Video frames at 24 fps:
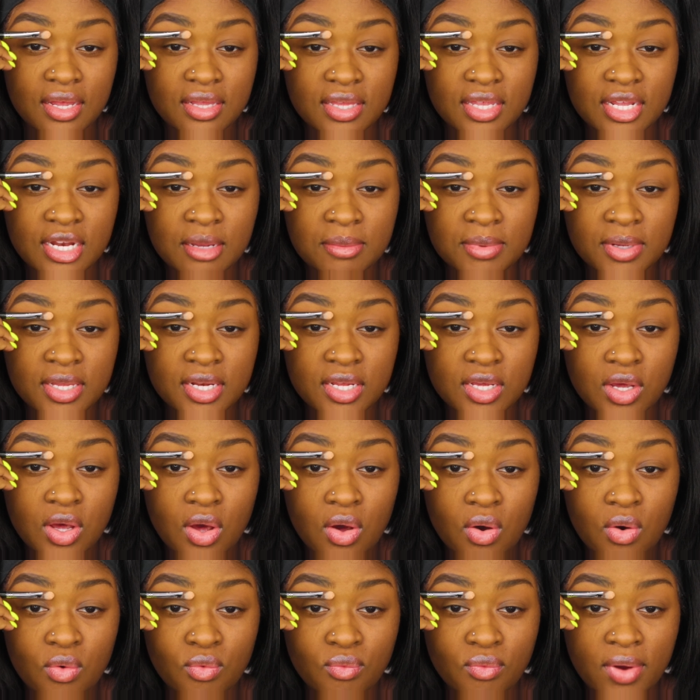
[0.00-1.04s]
And then I'm gonna
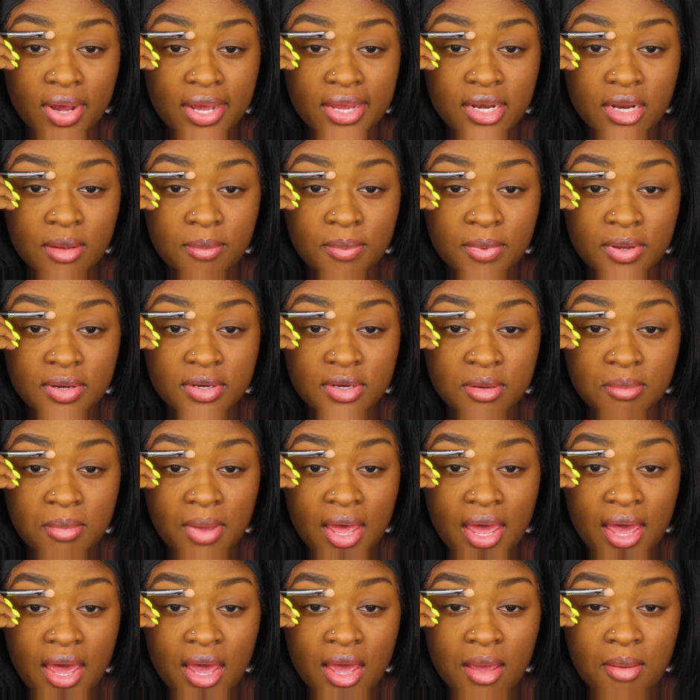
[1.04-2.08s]
go right up under
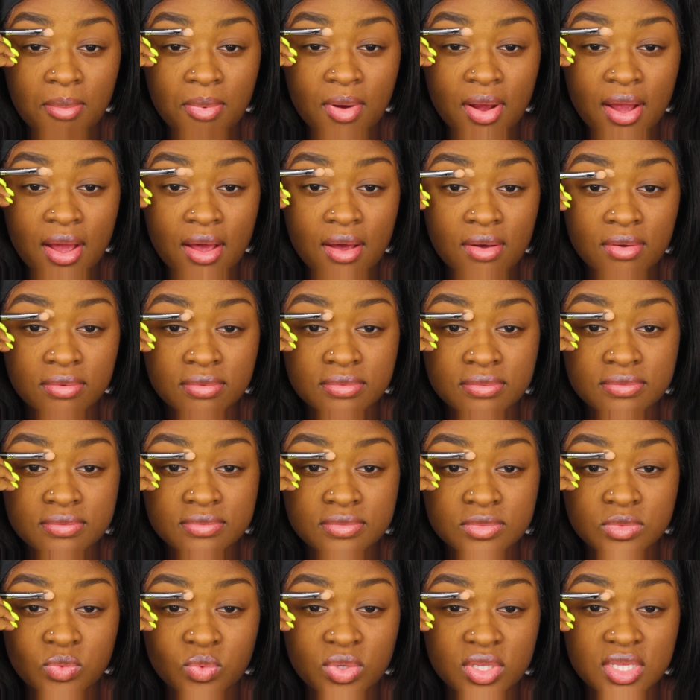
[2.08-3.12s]
my eyebrow
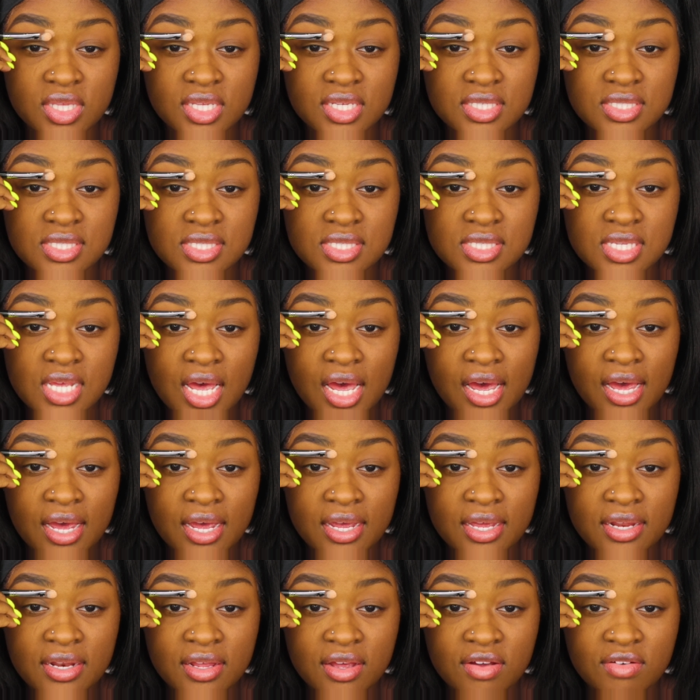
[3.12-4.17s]
with the
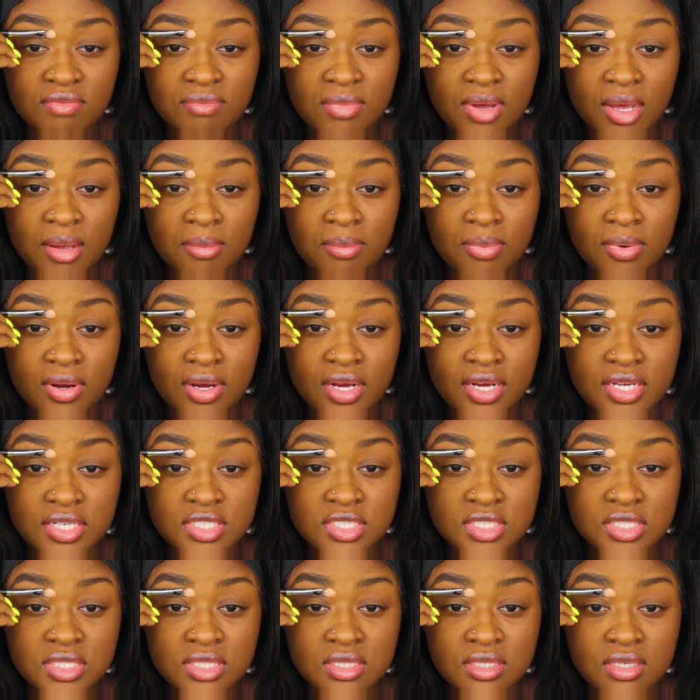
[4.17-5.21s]
side of my
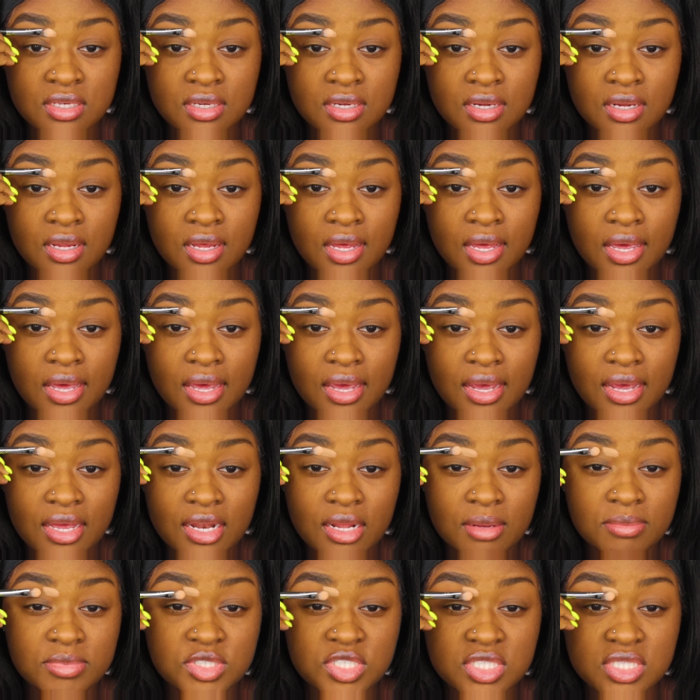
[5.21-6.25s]
brush, and
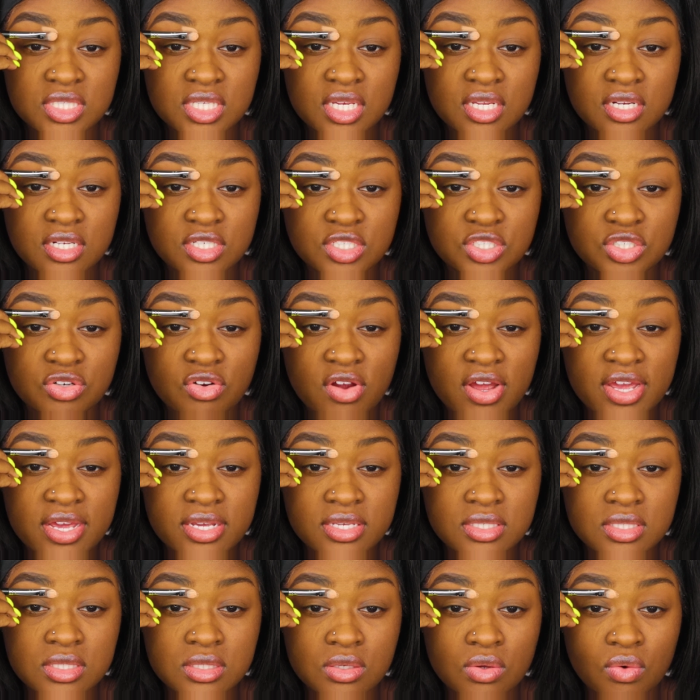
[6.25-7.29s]
I'm just gonna
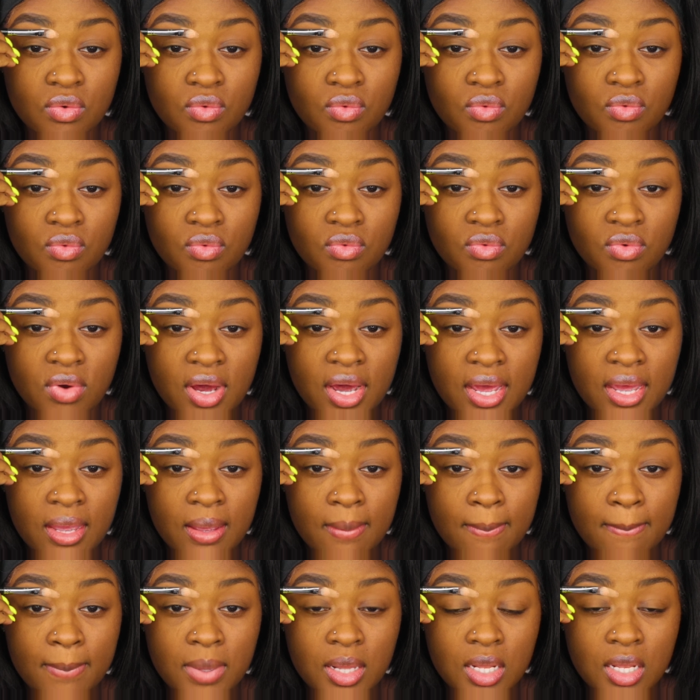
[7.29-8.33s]
trace
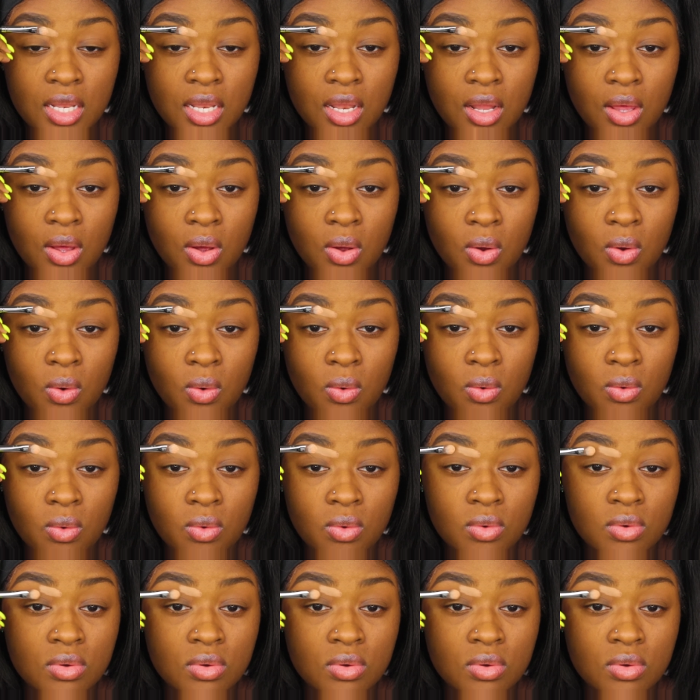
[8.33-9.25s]
right below